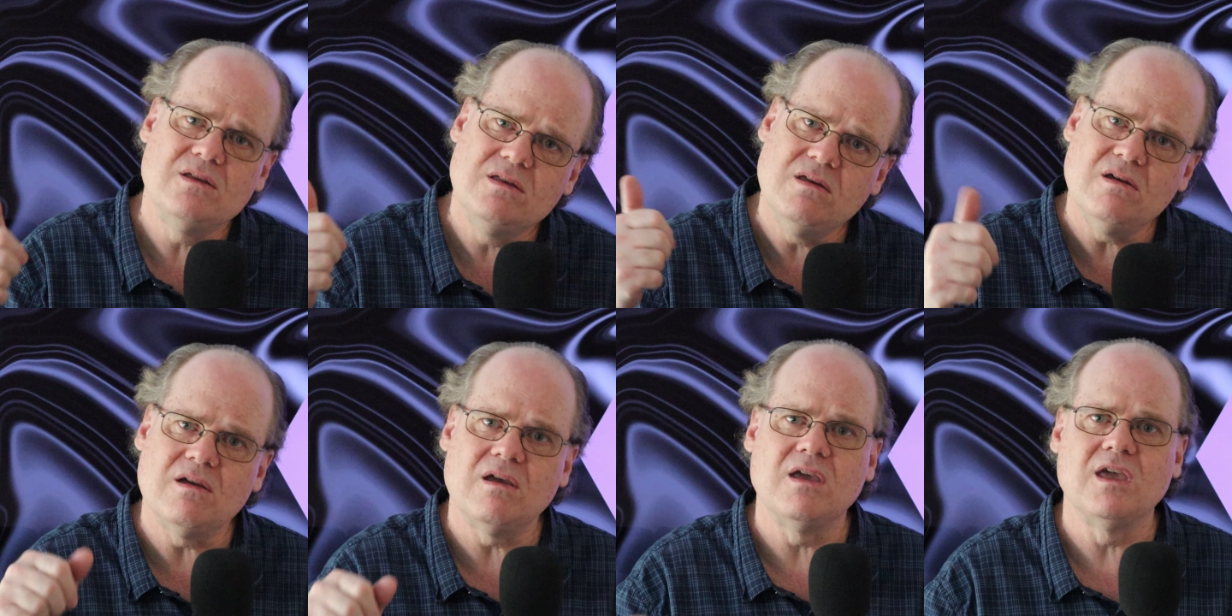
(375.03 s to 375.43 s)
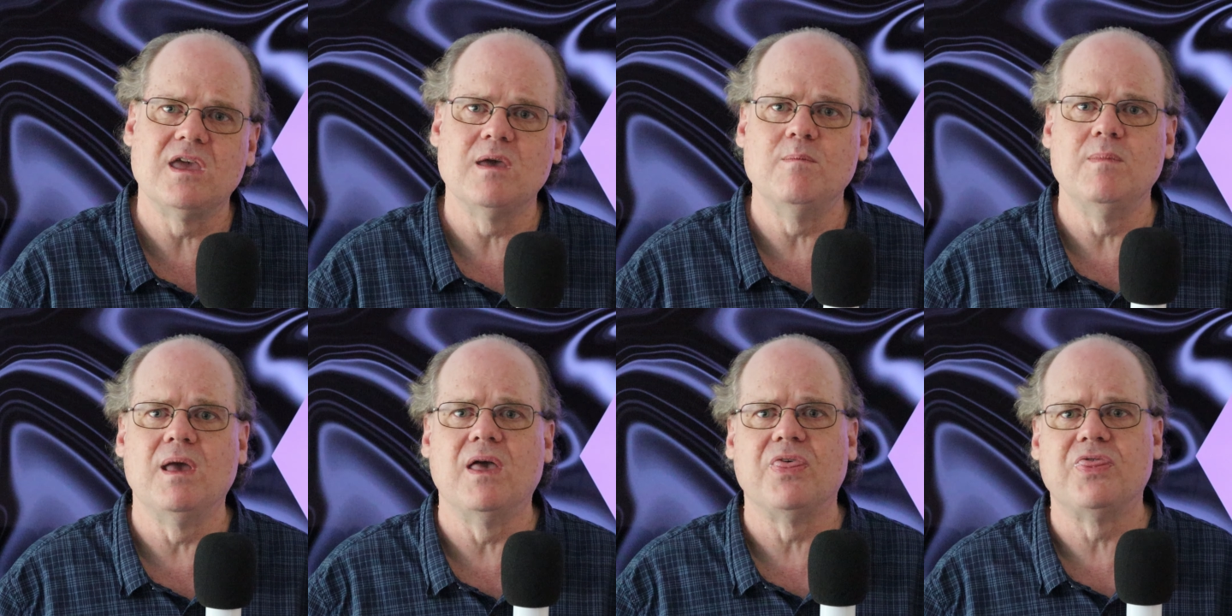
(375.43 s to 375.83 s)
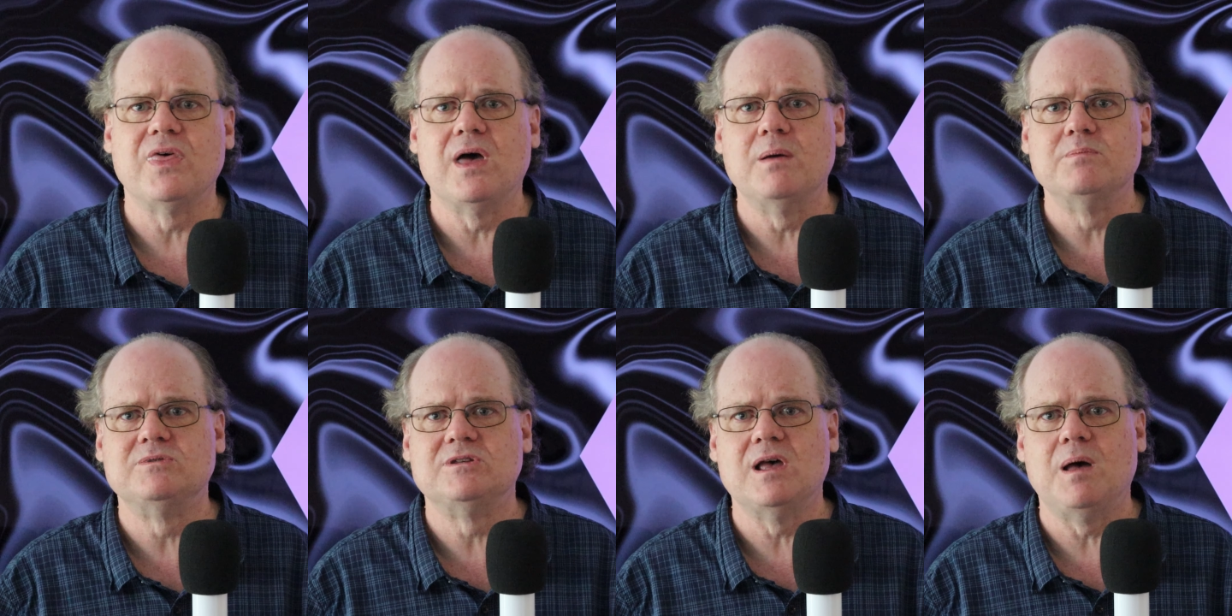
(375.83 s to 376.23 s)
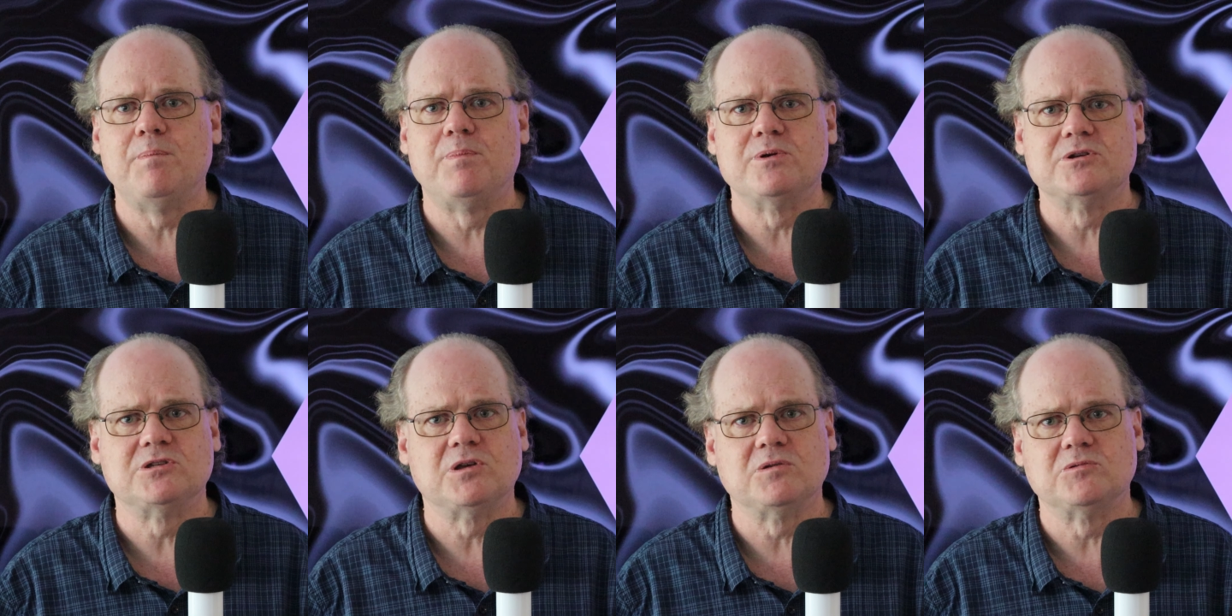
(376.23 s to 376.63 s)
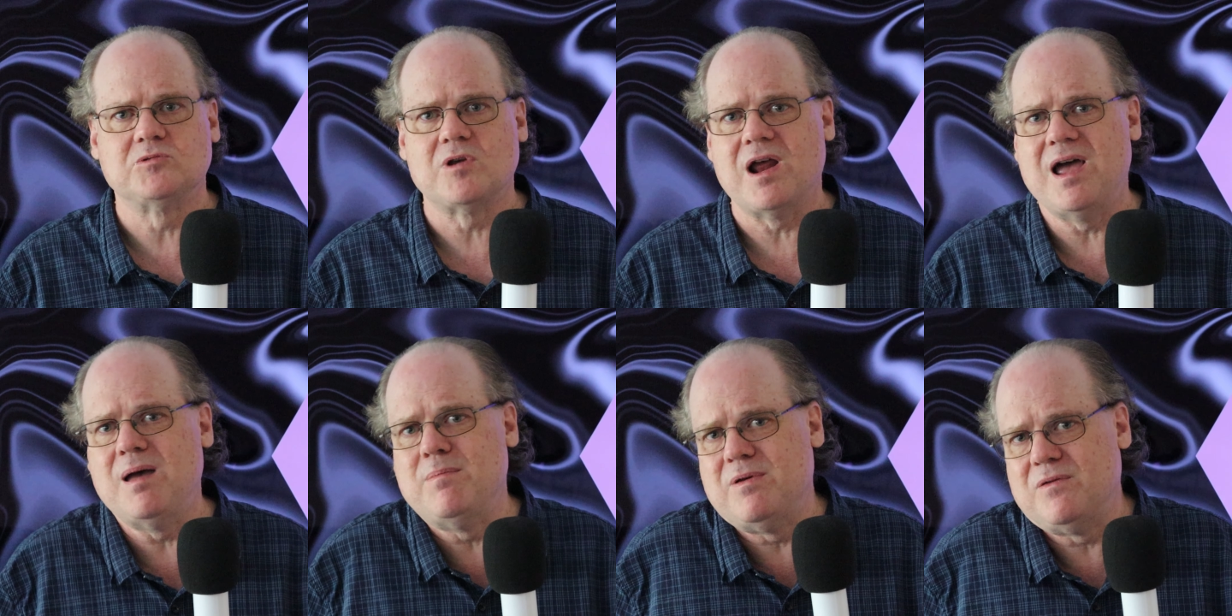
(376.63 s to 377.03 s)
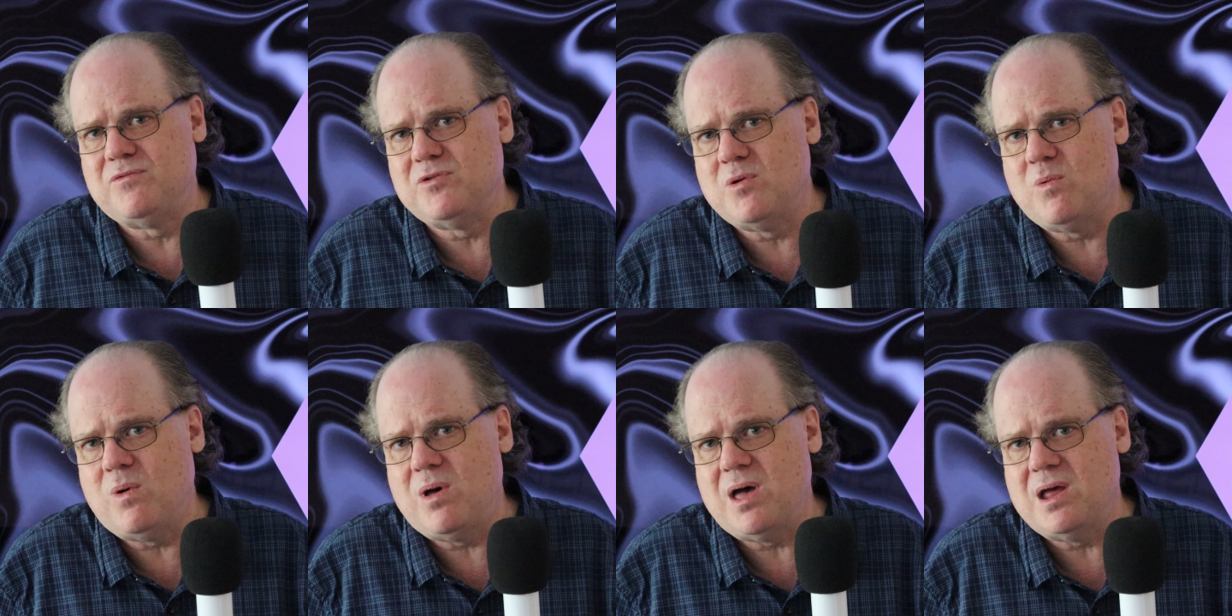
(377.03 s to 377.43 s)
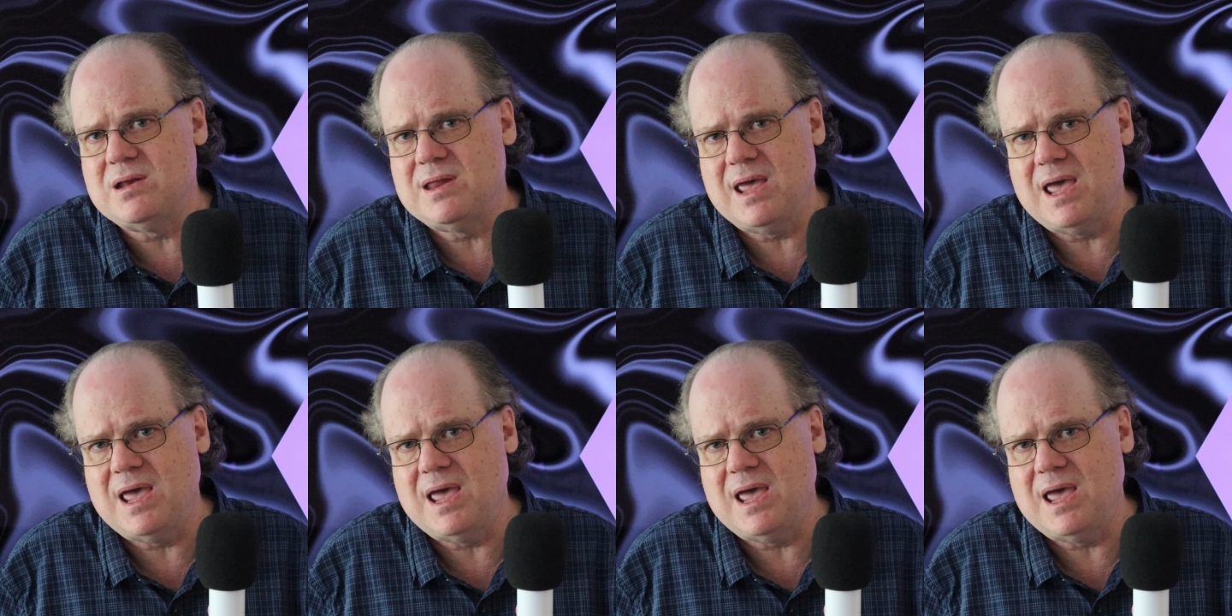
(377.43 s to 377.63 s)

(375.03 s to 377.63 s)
You can give me a thumbs up or subscribe if you want.